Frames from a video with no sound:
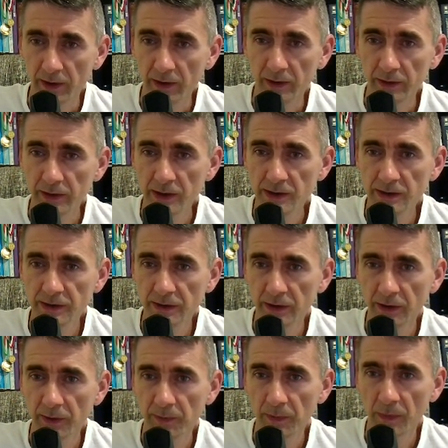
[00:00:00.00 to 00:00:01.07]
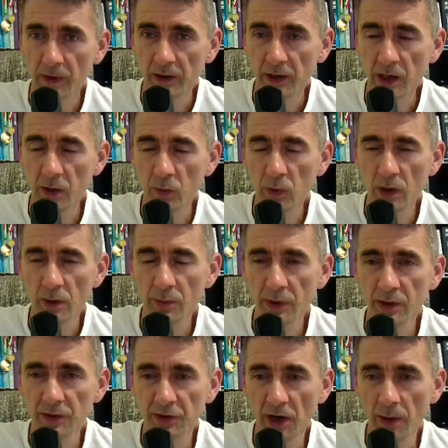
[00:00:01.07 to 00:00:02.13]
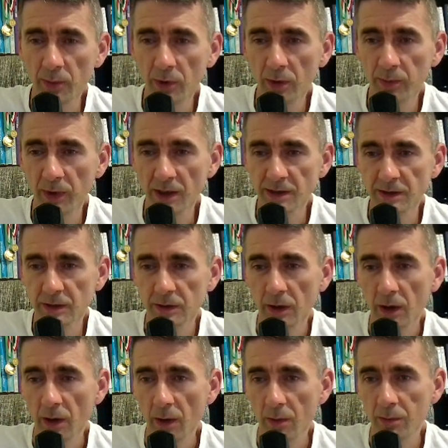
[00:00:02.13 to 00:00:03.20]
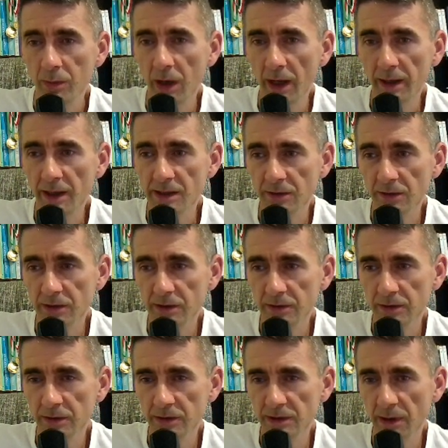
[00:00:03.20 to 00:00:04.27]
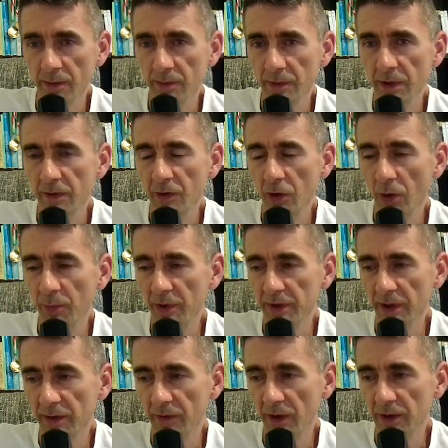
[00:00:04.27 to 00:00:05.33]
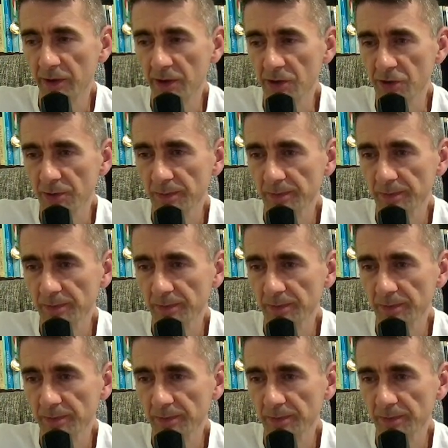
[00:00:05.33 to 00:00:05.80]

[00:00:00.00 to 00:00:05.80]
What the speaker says: this king will be in trouble, plus black has also some development advantage.